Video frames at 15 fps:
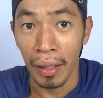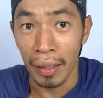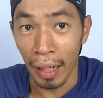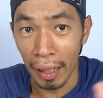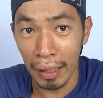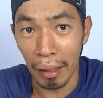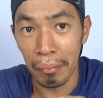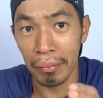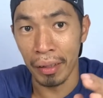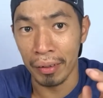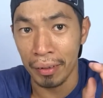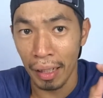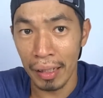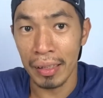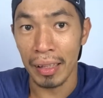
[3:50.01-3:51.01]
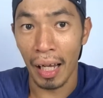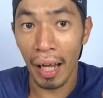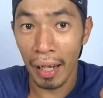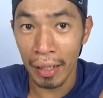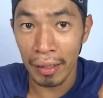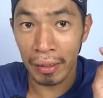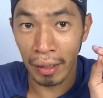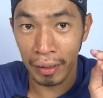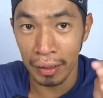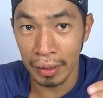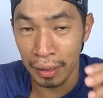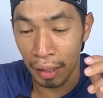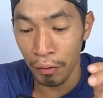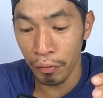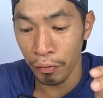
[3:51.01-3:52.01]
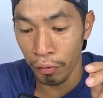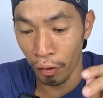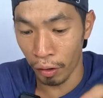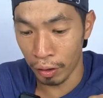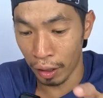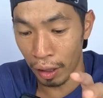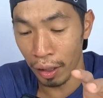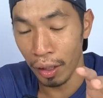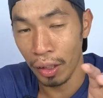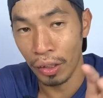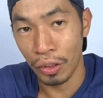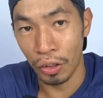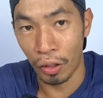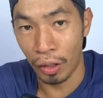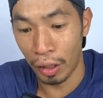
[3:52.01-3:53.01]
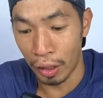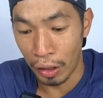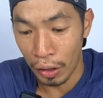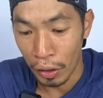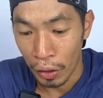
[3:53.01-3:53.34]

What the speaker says: End up the taste is the same for the chocolate.